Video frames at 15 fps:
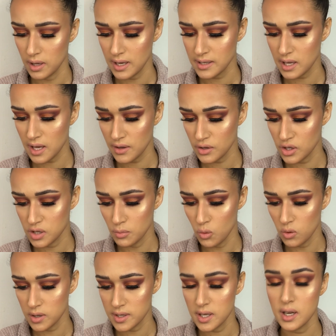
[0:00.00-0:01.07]
That's like the
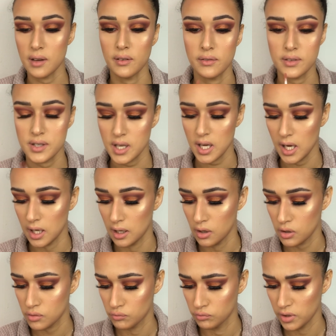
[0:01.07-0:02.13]
smallest thing I've ever seen. It
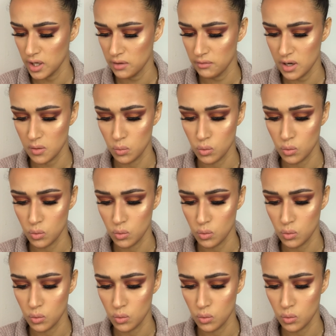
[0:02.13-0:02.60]
looks really, really